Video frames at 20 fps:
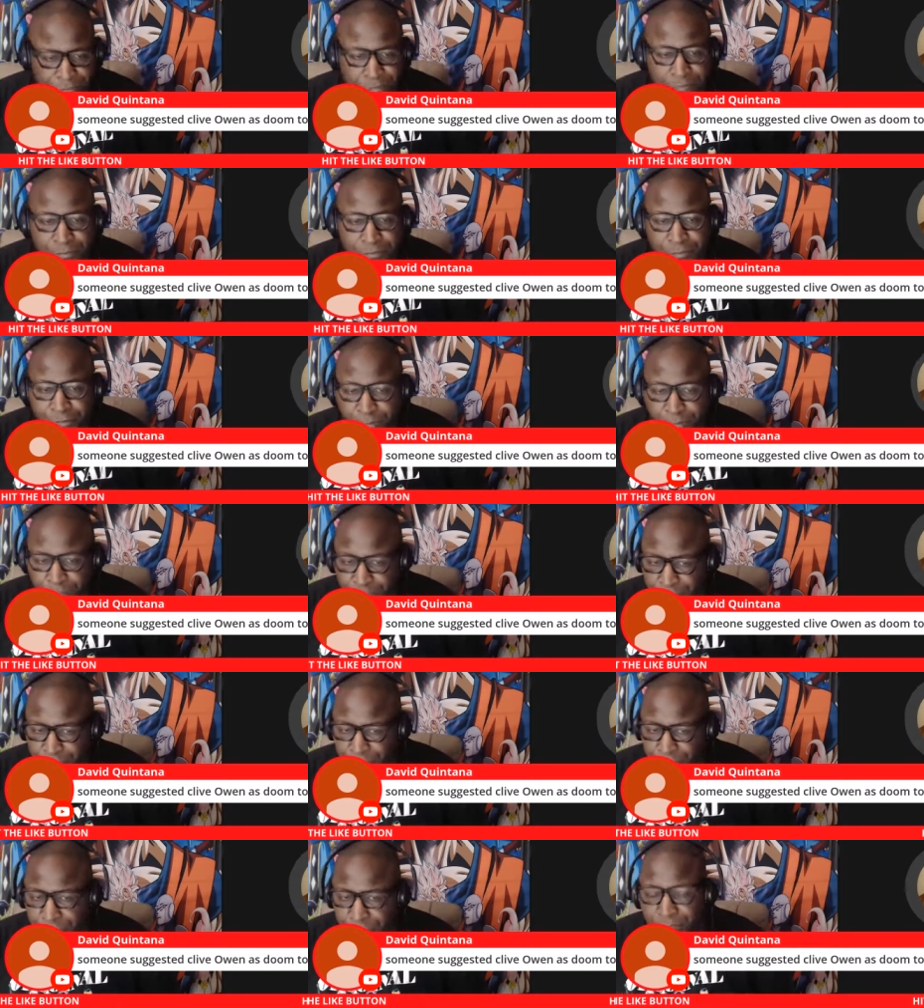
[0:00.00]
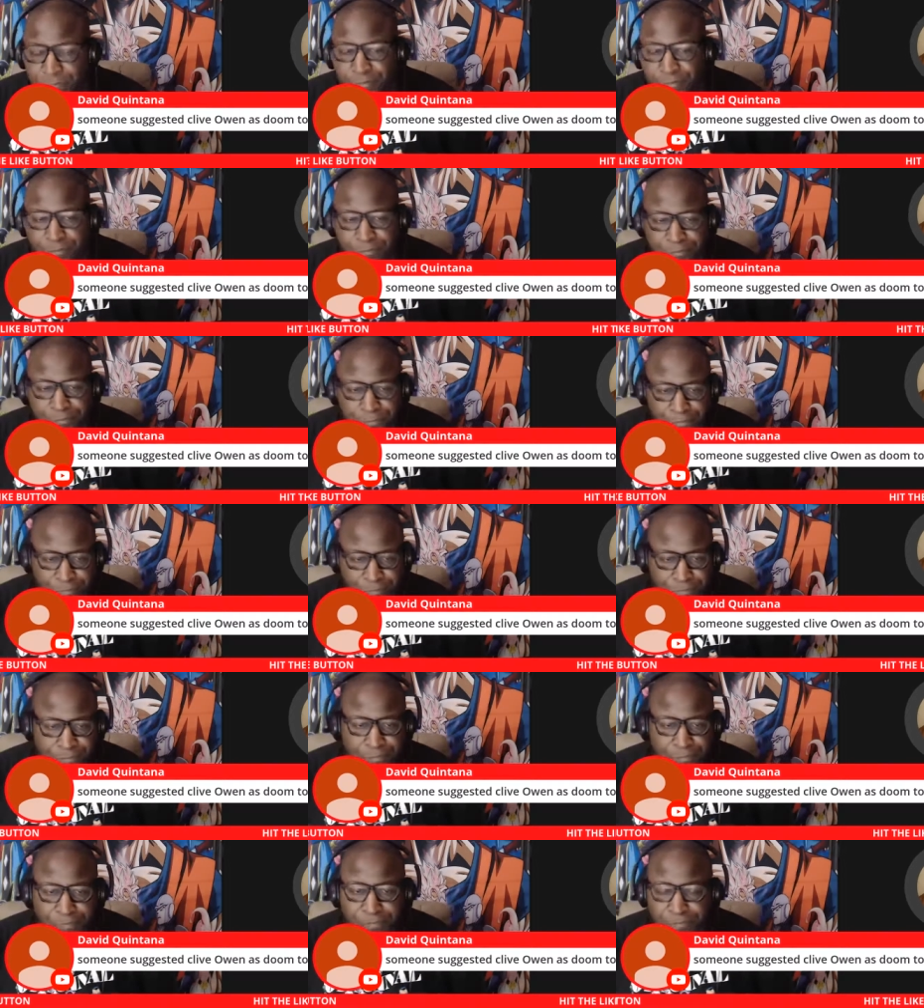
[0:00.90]
So what you could have
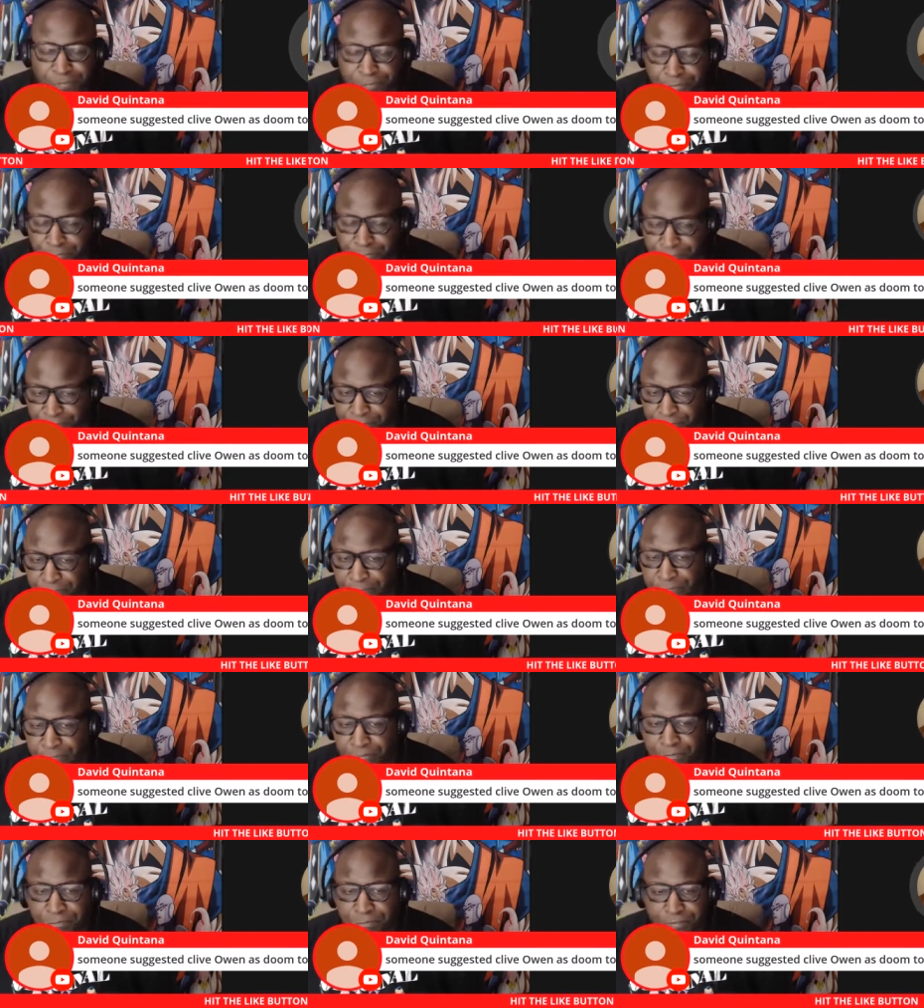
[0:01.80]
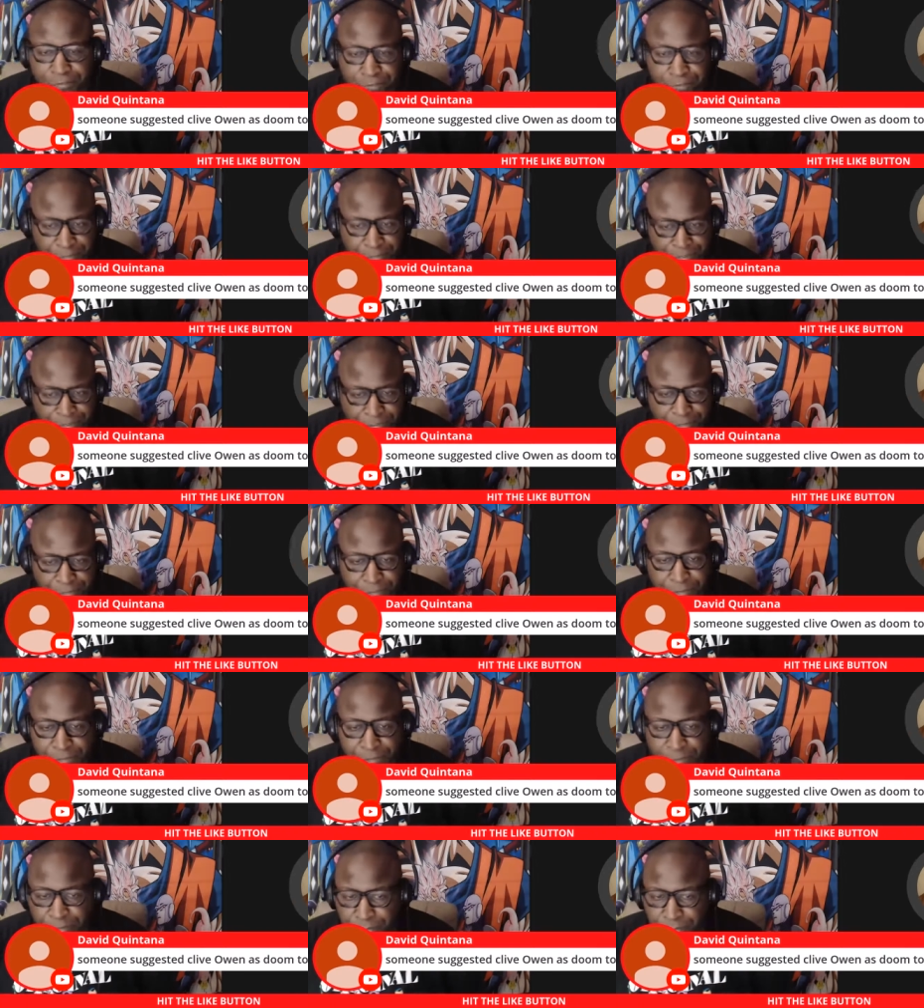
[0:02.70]
is,
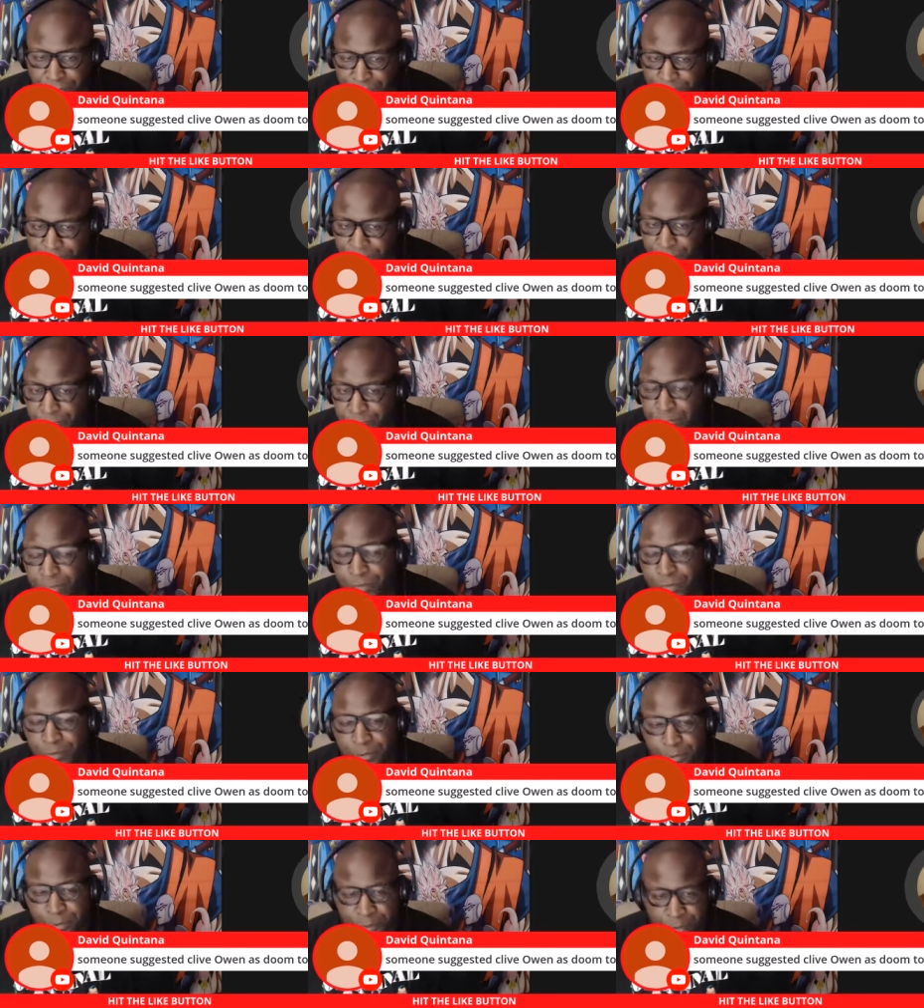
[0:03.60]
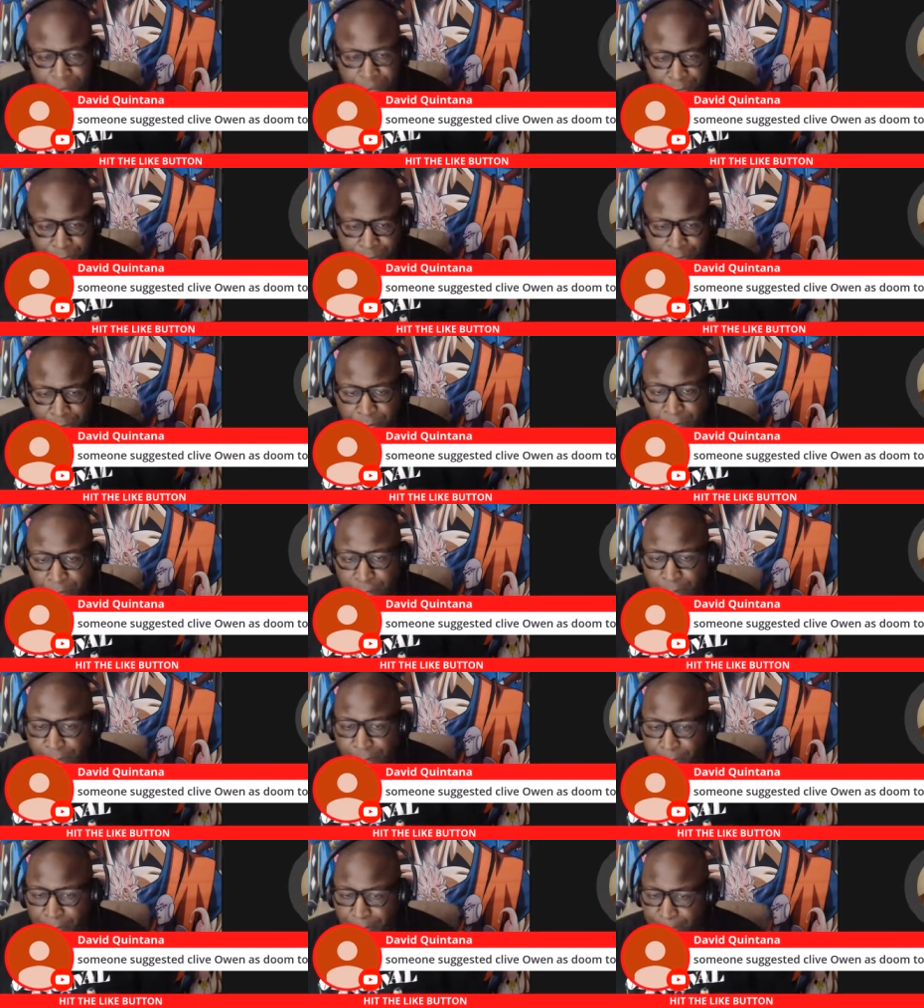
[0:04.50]
Submariner, like trying to get
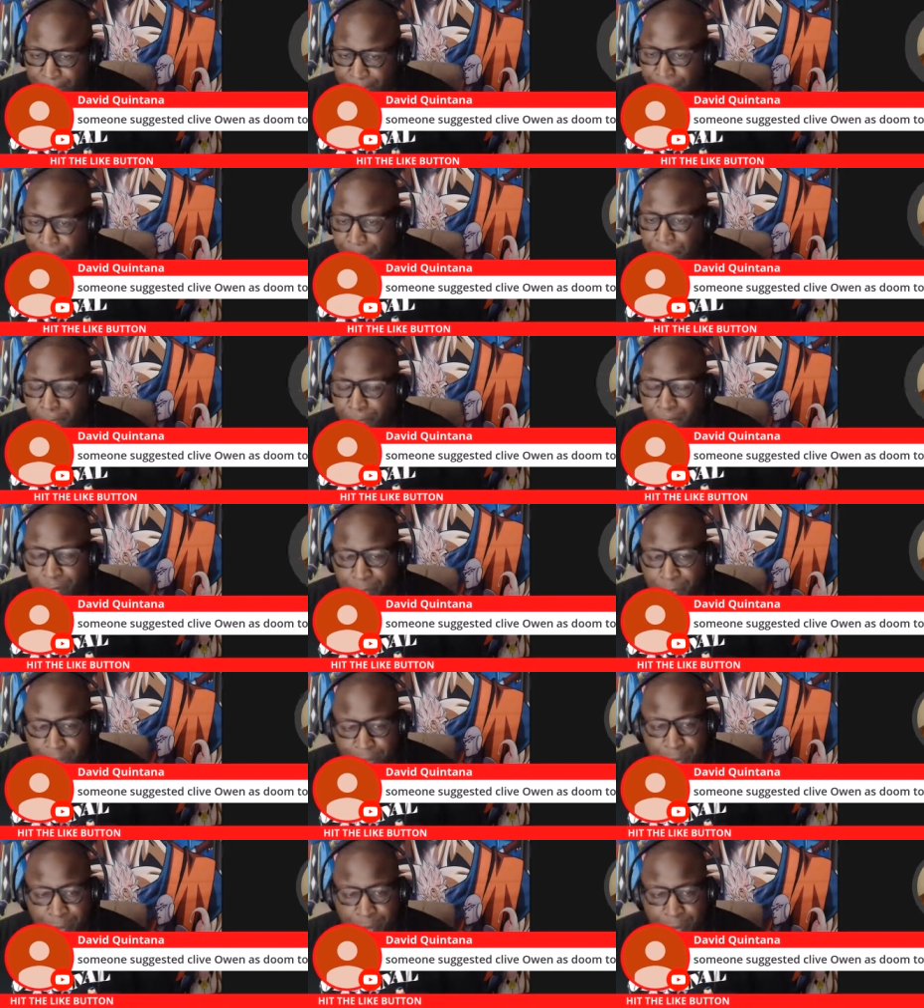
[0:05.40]
at Sue, and then